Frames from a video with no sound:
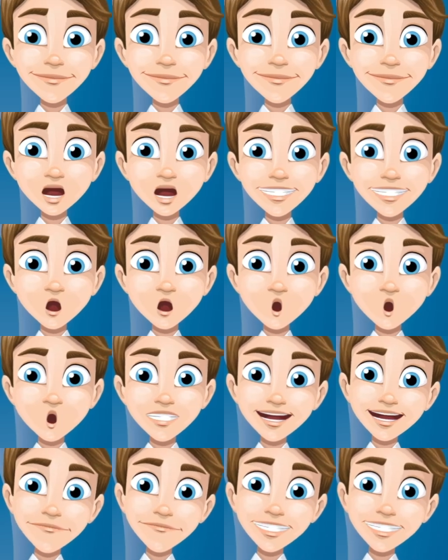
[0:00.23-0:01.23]

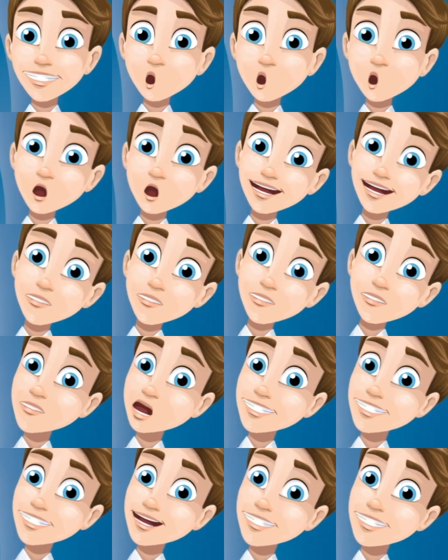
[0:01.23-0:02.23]
Introducing TruClean
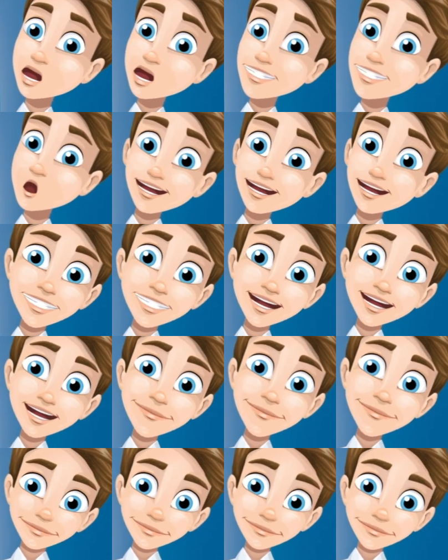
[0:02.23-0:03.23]
Frothy Cookery
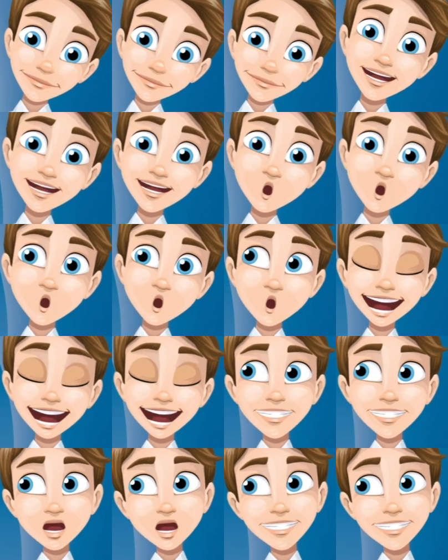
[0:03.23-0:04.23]
Cleaner, the new
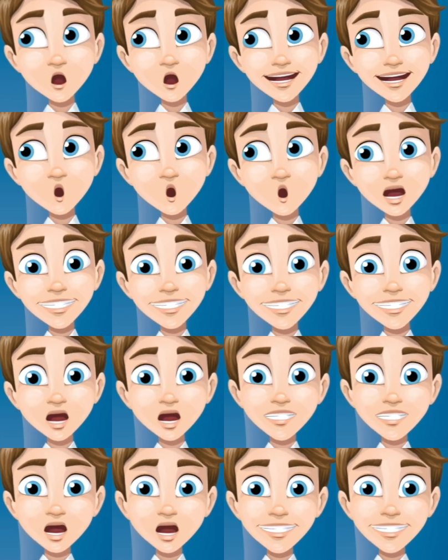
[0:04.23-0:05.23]
way to clean kitchen
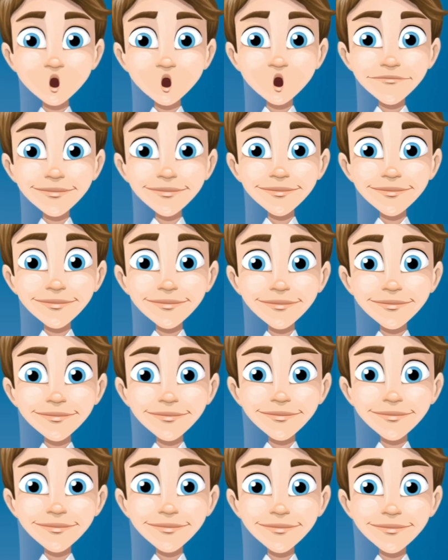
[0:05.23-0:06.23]
essentials.
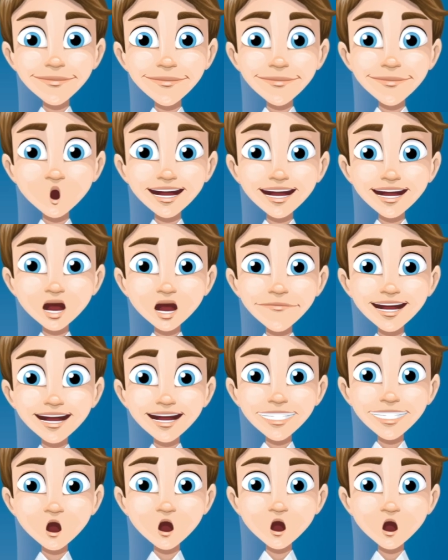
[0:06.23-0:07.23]
We have
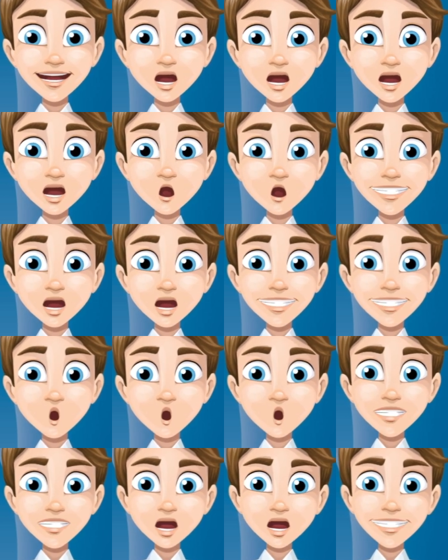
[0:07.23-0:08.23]
been cleaning our
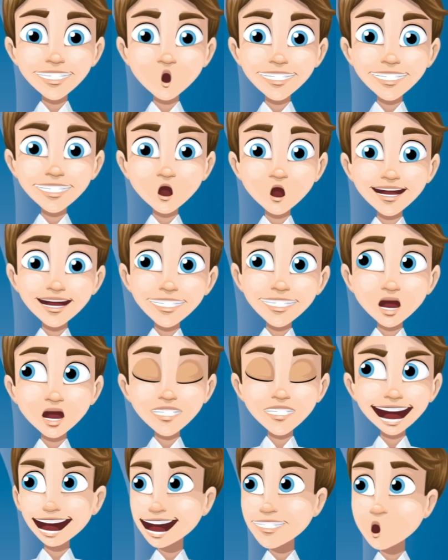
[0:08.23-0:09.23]
kitchens and cookery the
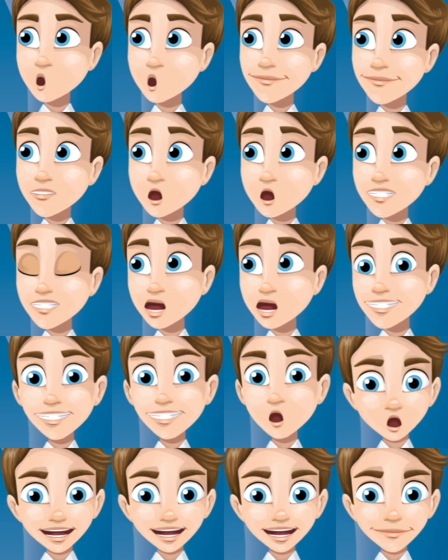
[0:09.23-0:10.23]
same way for
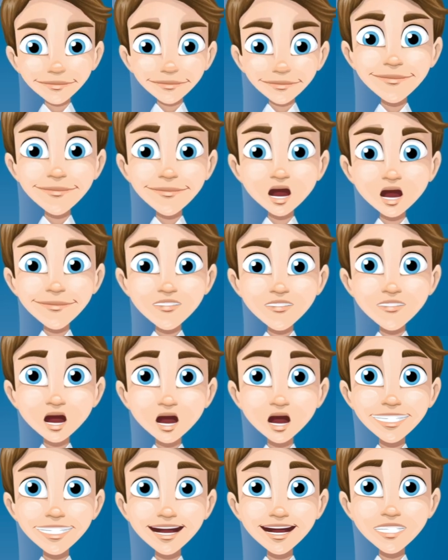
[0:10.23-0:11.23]
centuries, and
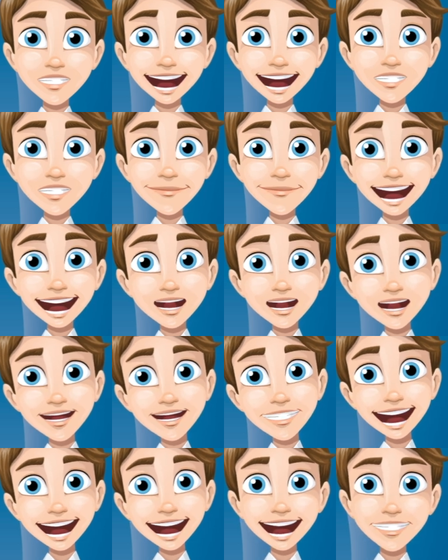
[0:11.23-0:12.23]
Frothy has finally
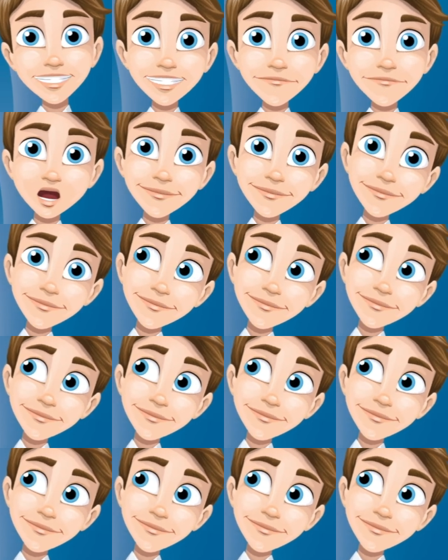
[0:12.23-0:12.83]
changed that.